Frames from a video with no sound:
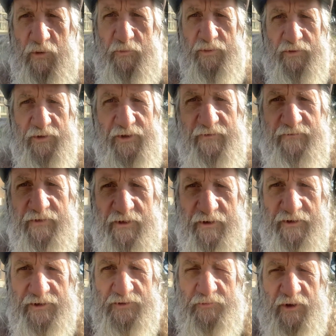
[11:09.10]
believe that
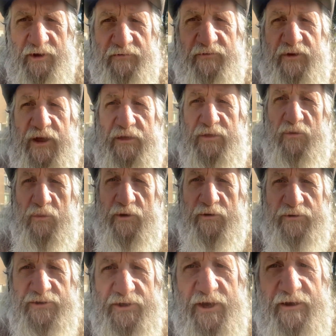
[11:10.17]
it's by faith that we
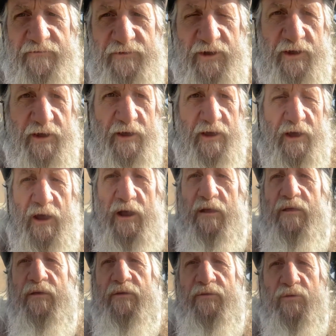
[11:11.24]
are saved and
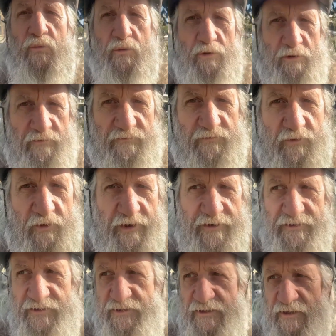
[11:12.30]
that the work of
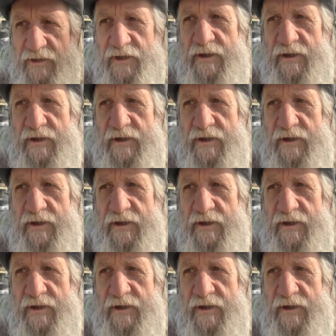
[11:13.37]
Christ